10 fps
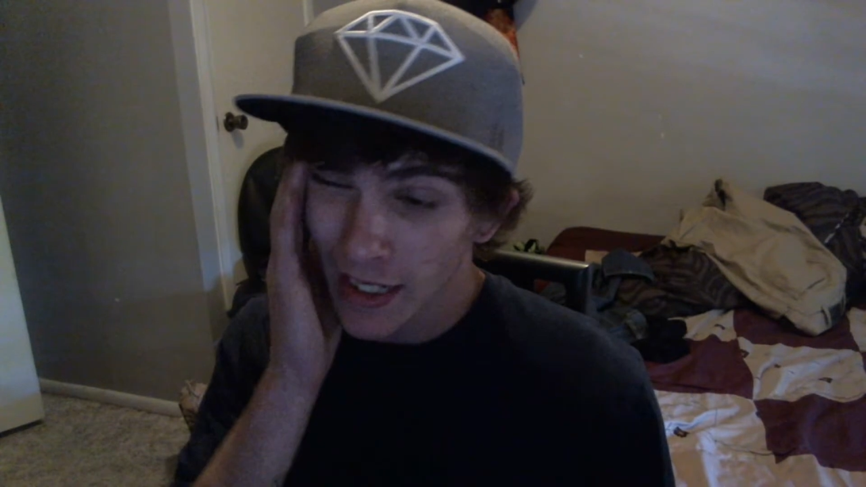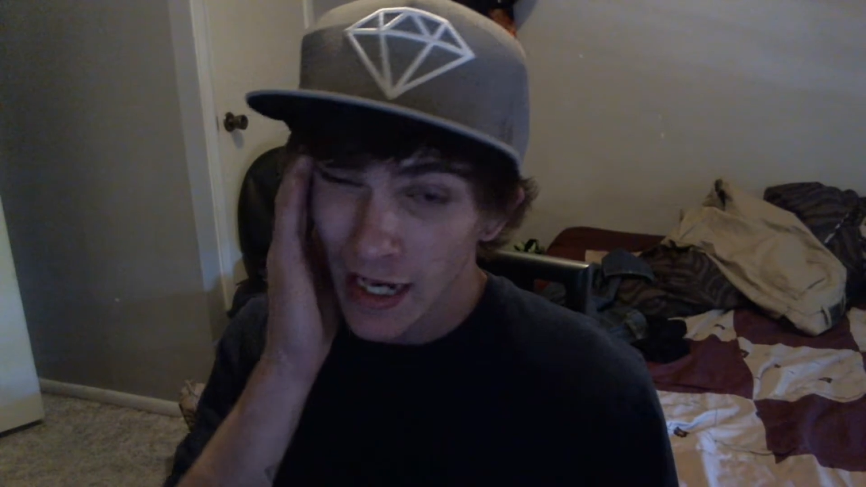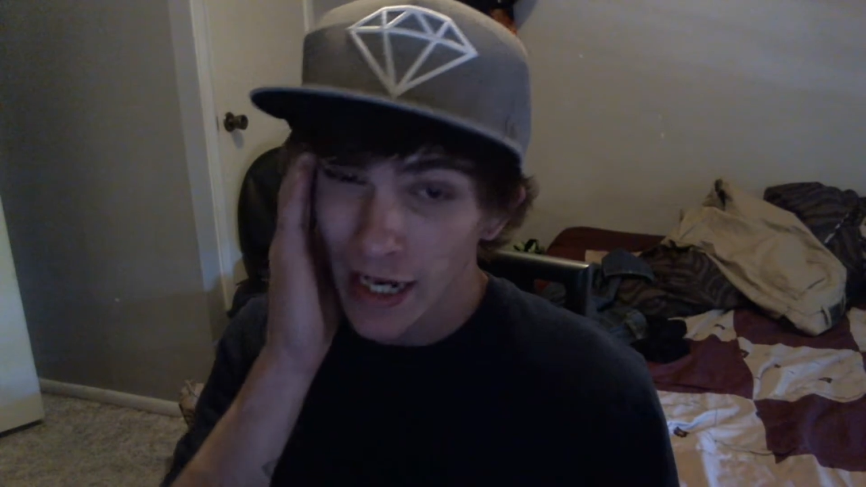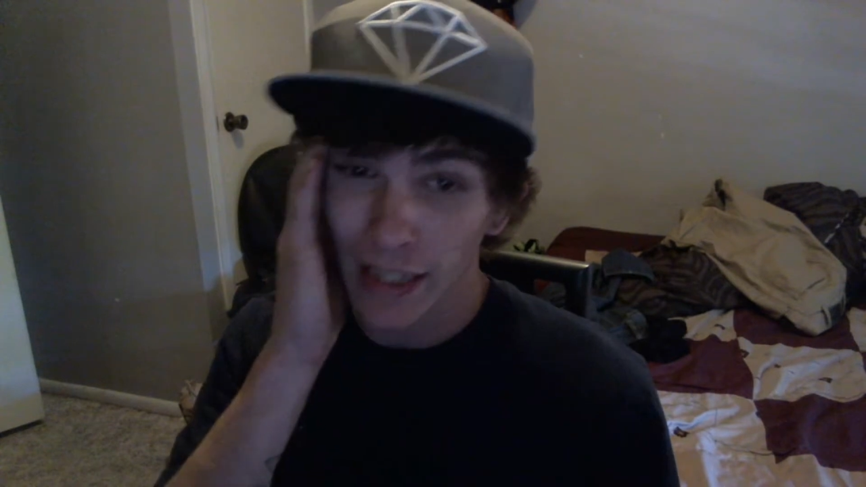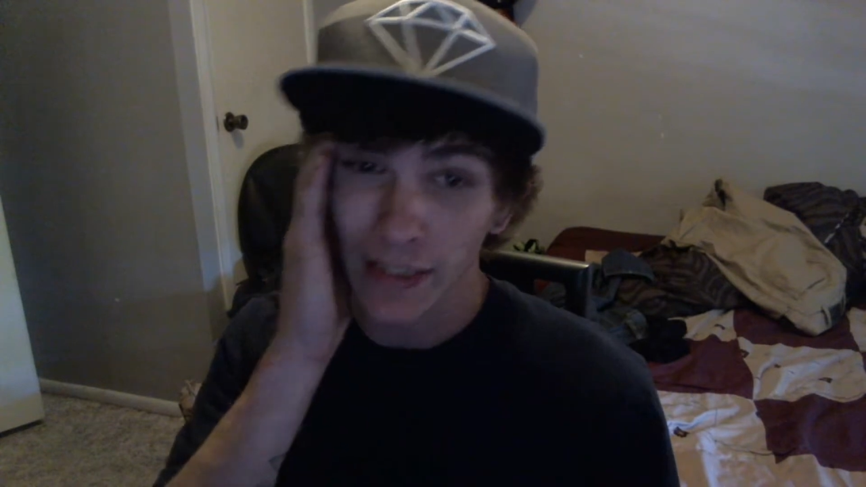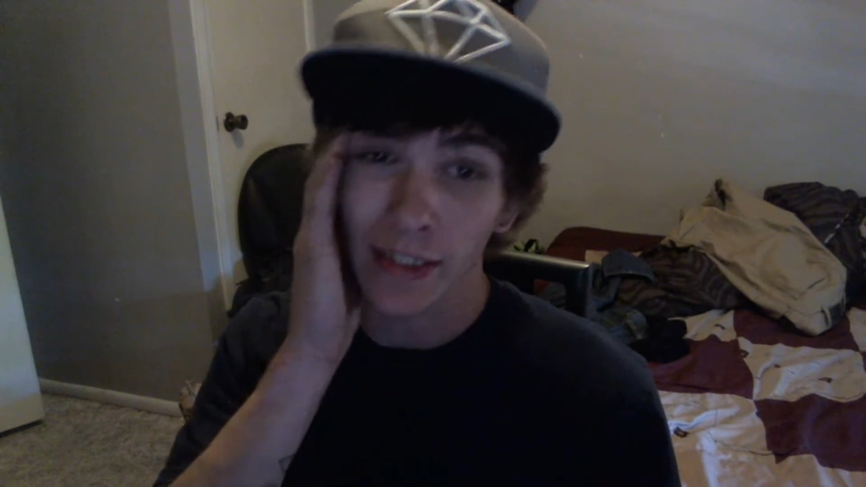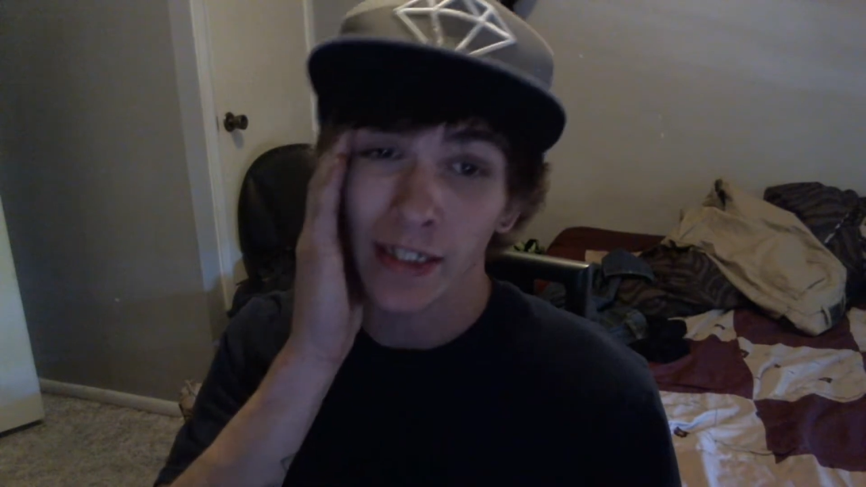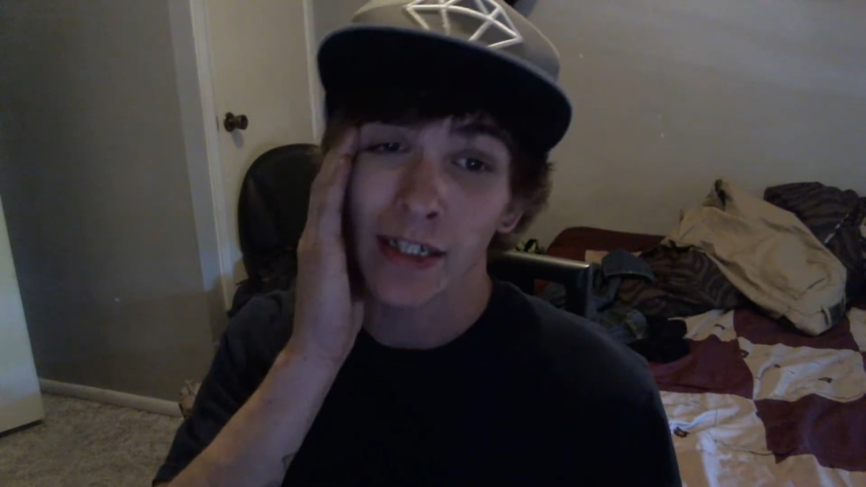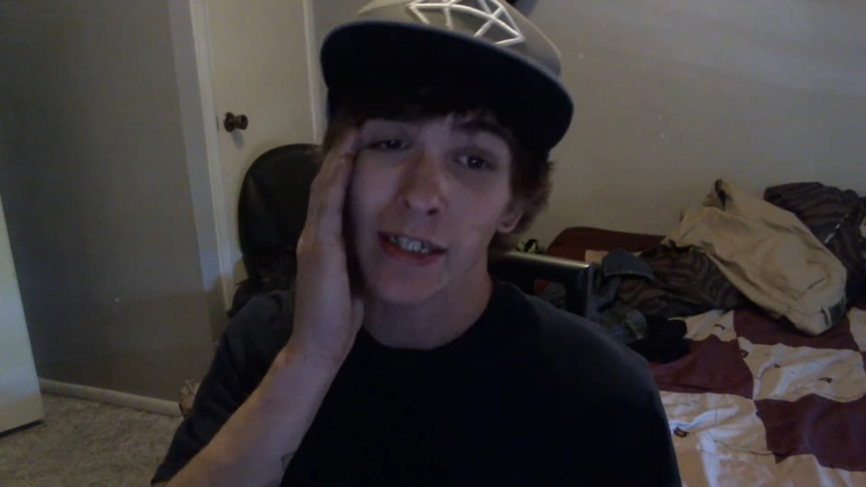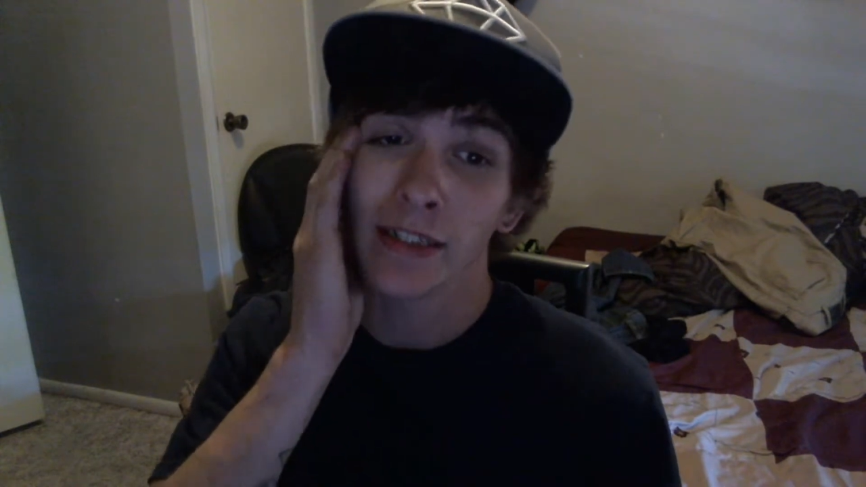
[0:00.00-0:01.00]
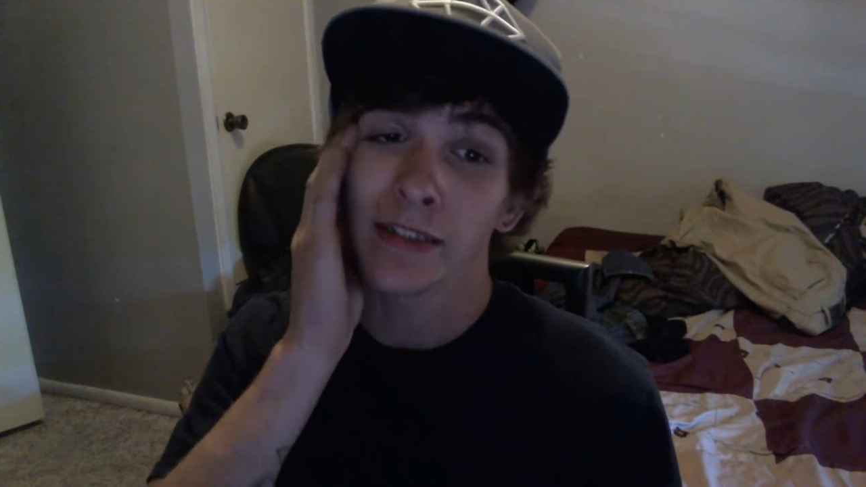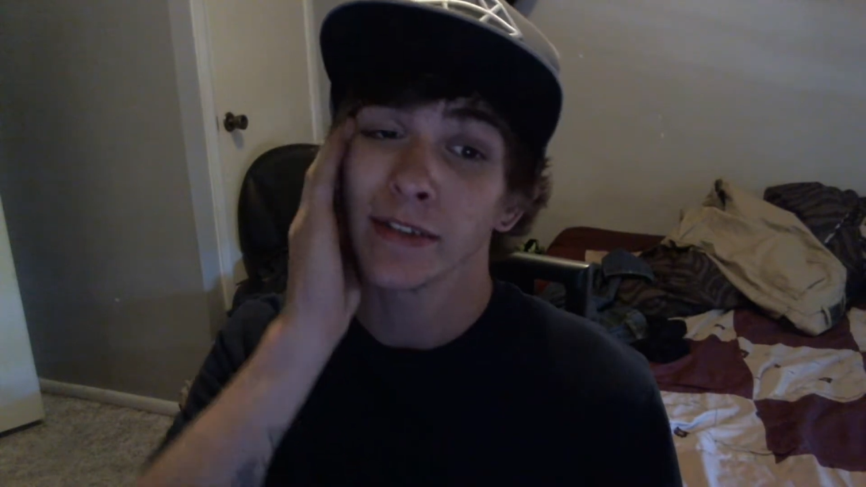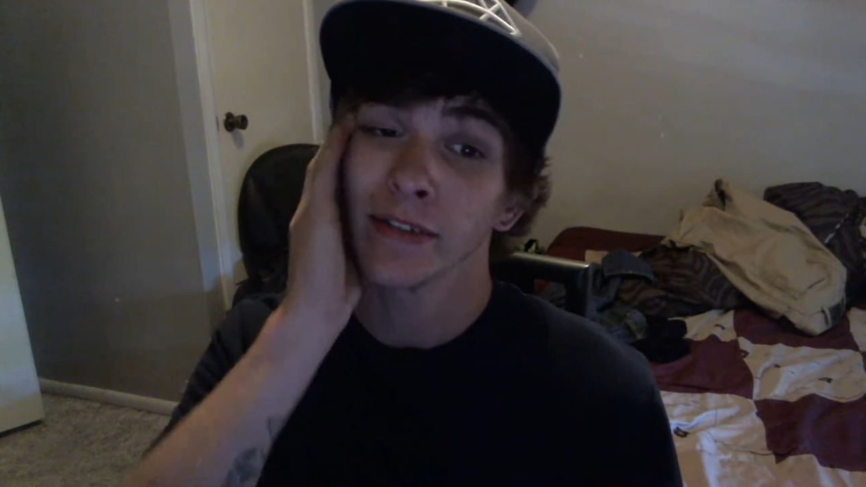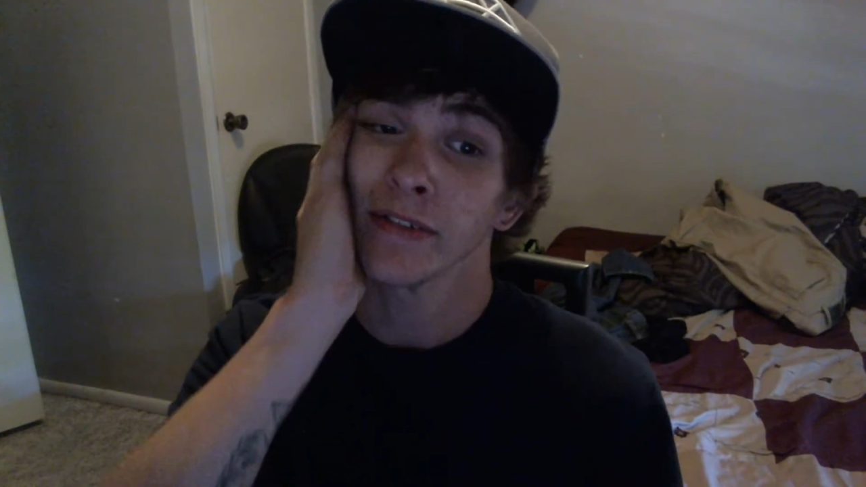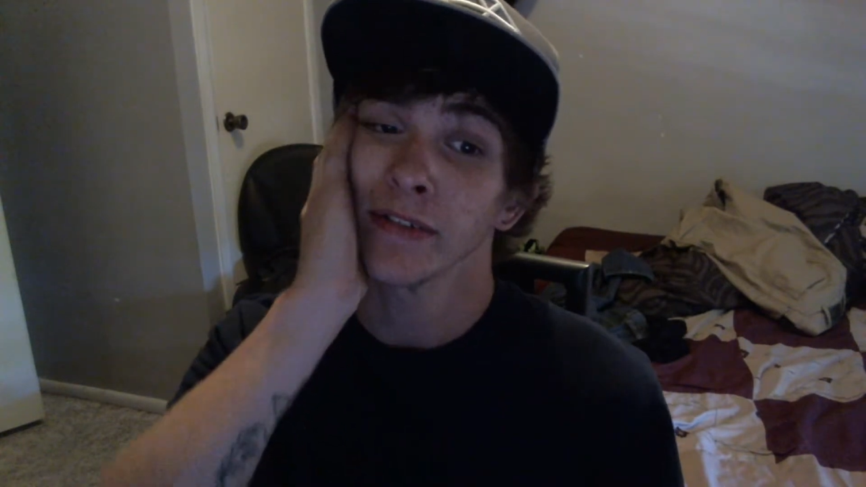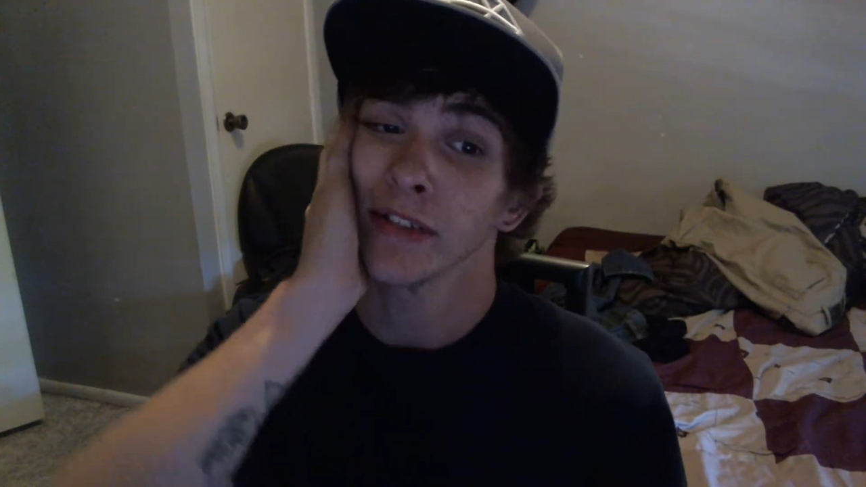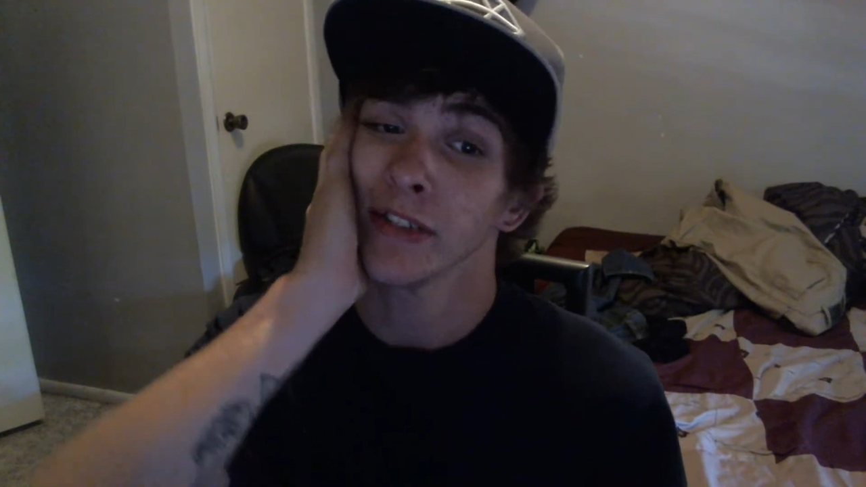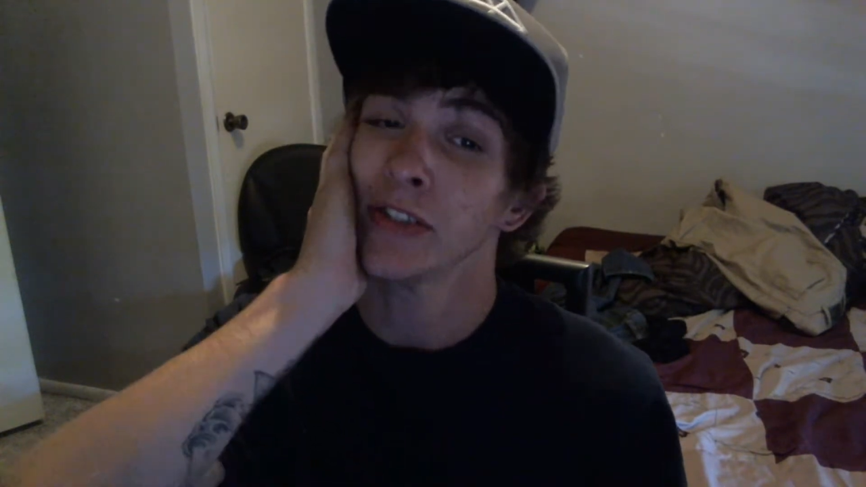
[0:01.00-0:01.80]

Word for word: And uh, I